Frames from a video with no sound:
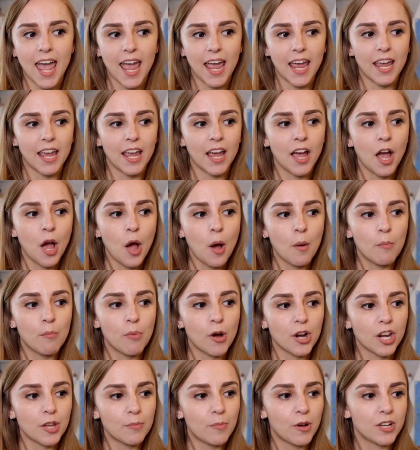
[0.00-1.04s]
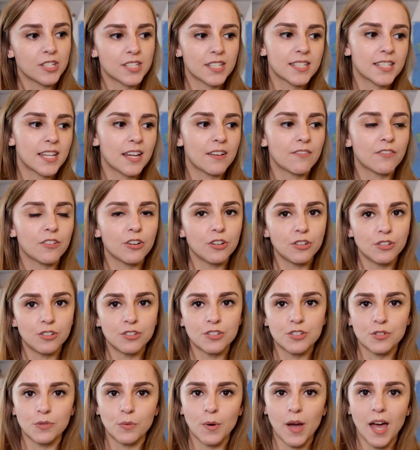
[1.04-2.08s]
a body positive
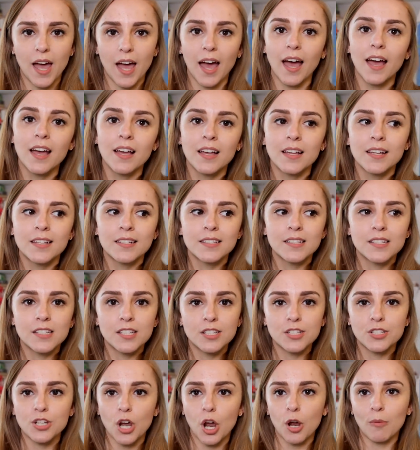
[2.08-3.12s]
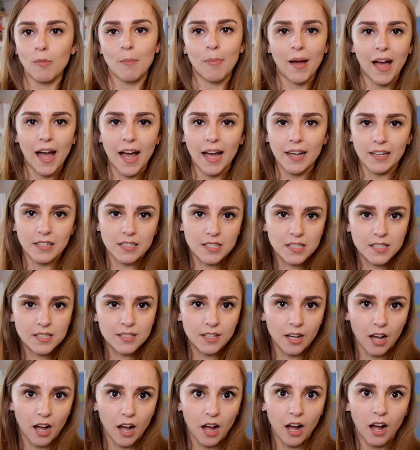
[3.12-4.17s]
underwear stoma bag
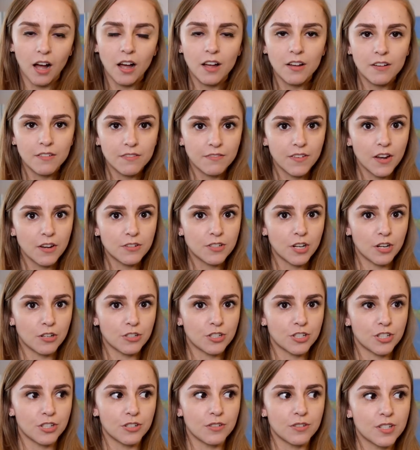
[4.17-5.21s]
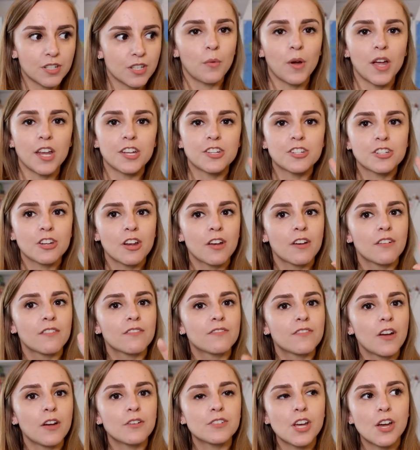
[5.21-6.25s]
scar photo shoot, which
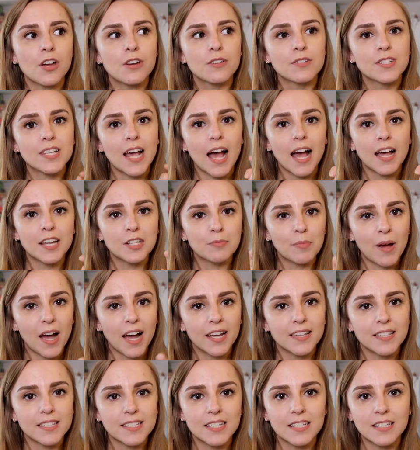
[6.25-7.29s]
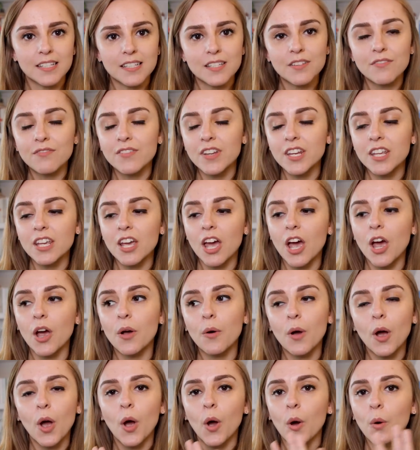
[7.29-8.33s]
photos and behind the scenes
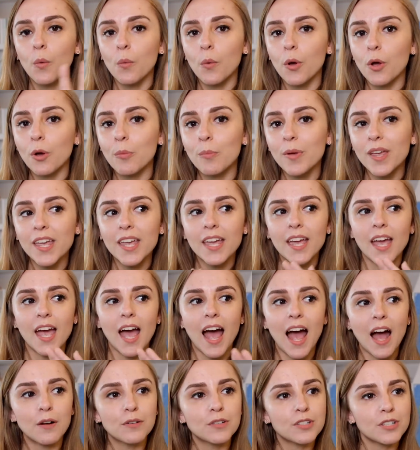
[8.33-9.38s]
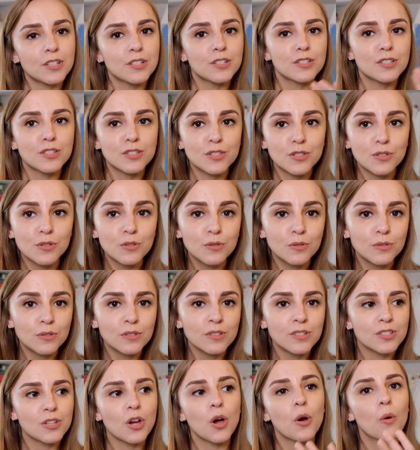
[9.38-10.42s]
video will be out
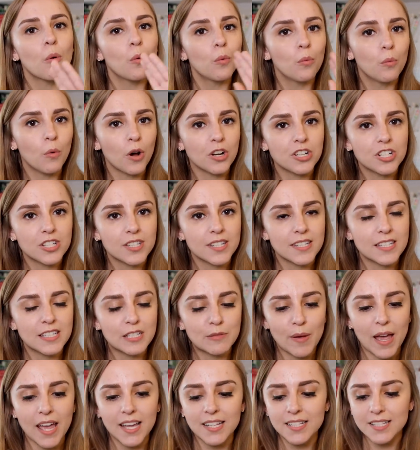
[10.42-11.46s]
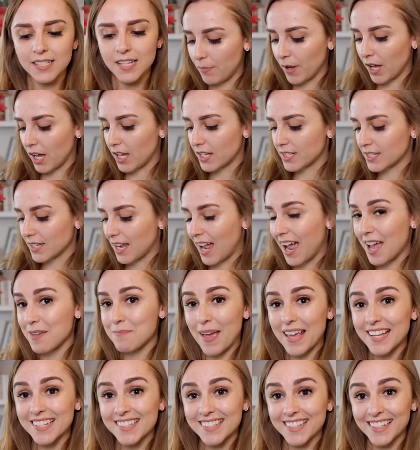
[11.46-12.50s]
soon, so watch this space. But I
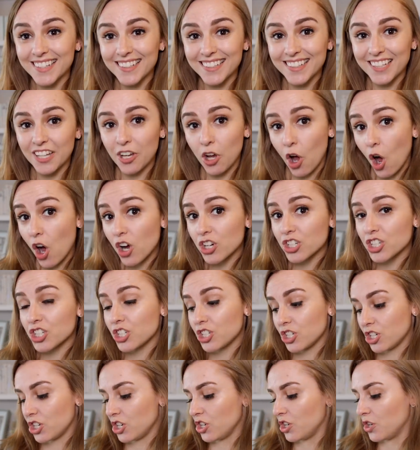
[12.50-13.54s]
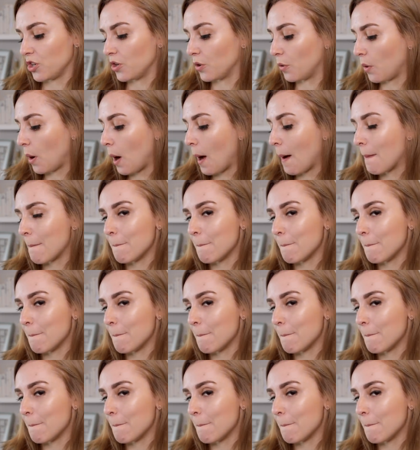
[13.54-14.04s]
basically got to